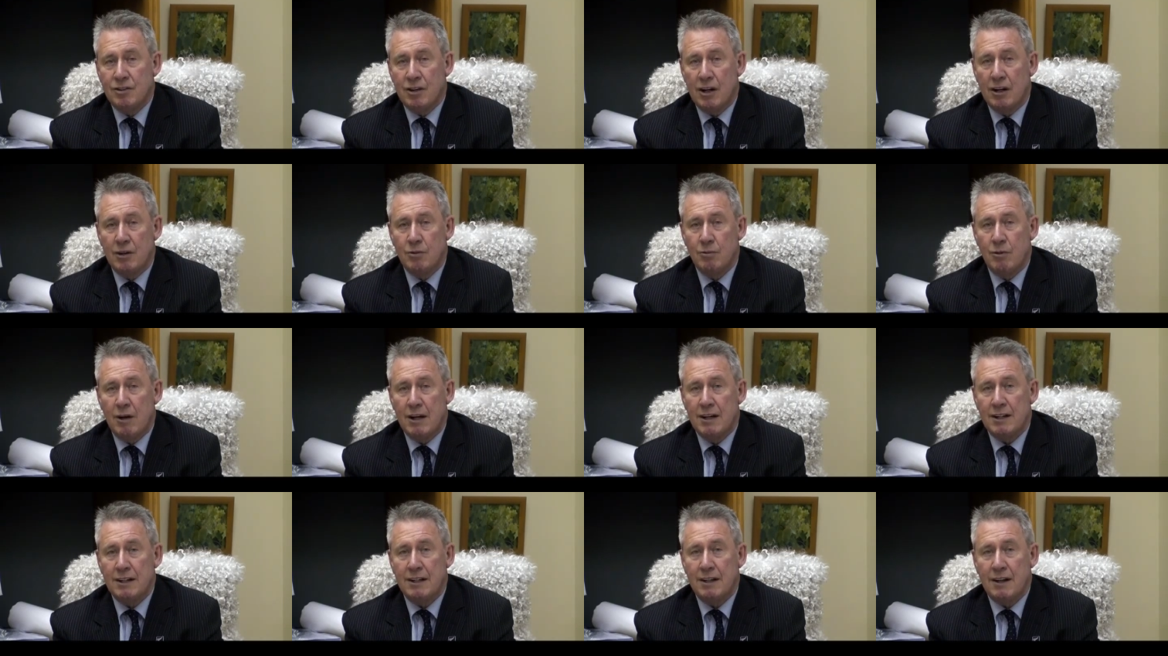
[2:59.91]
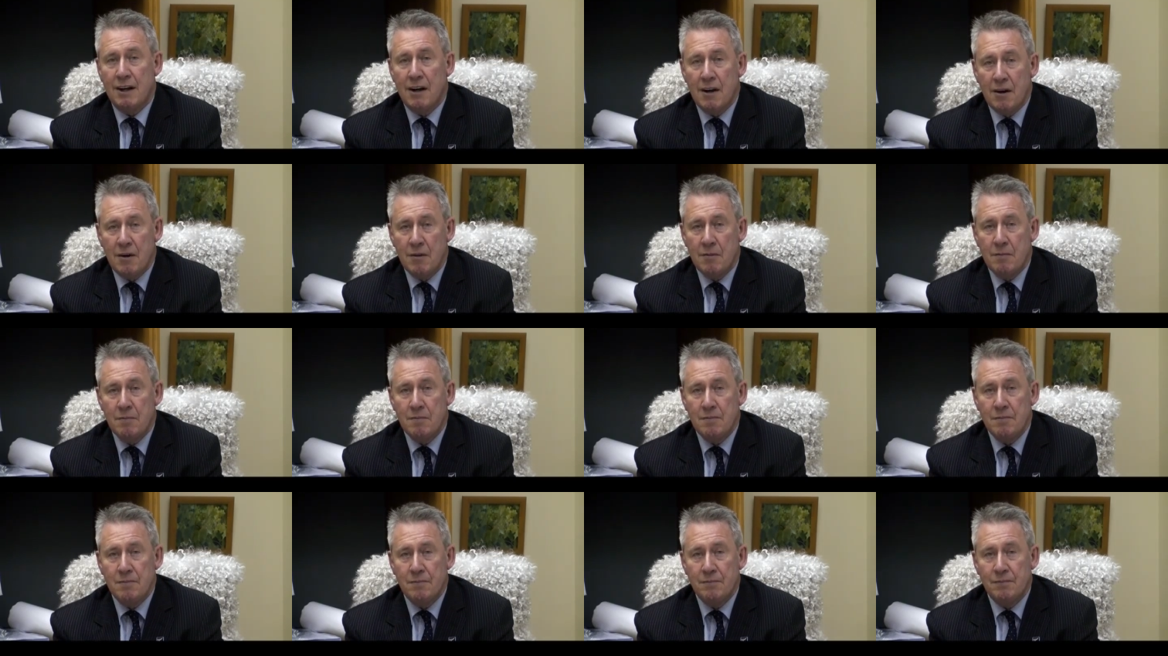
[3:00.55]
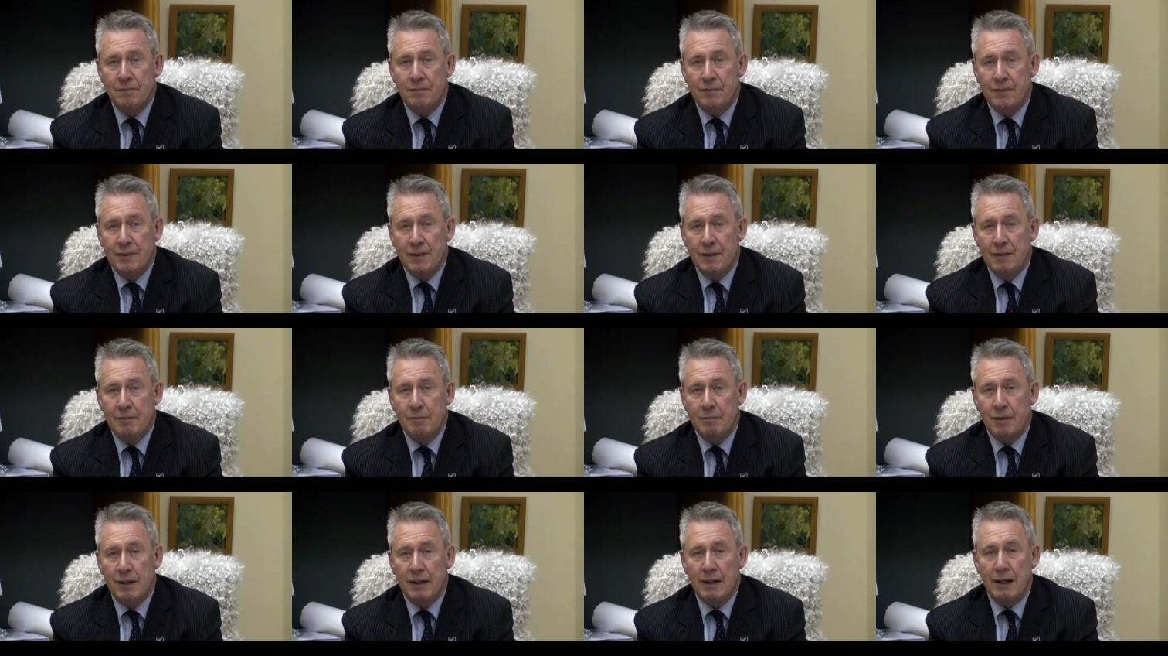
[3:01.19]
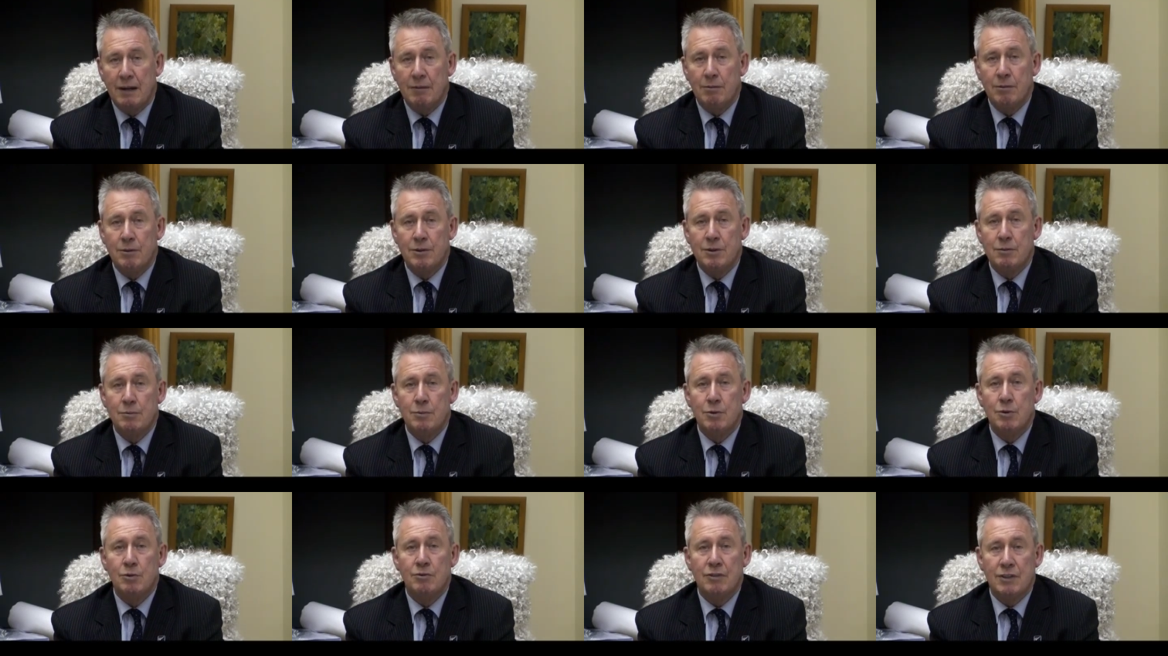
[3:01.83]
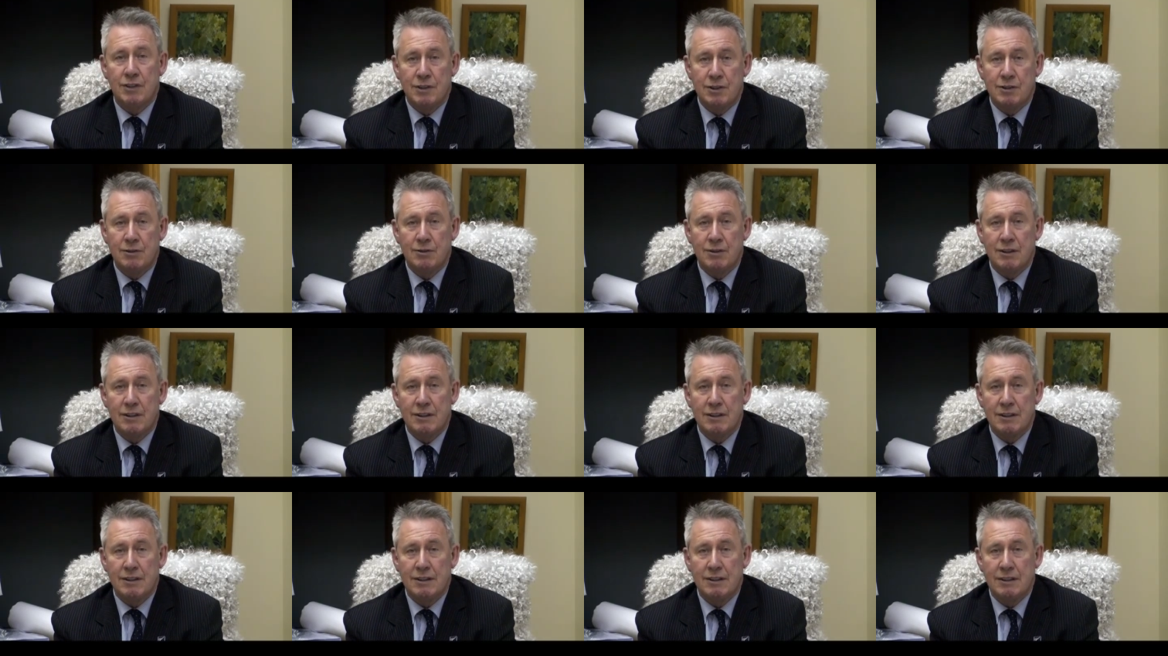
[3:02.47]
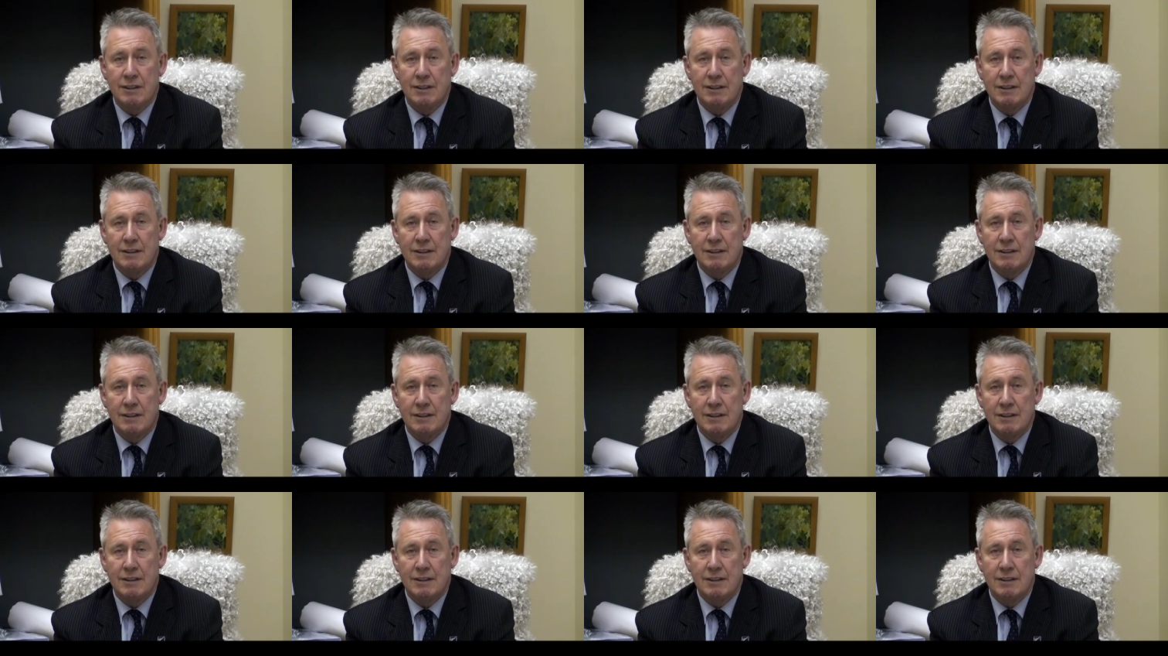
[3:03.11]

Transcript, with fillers: Joan Whiting home being able to move into it.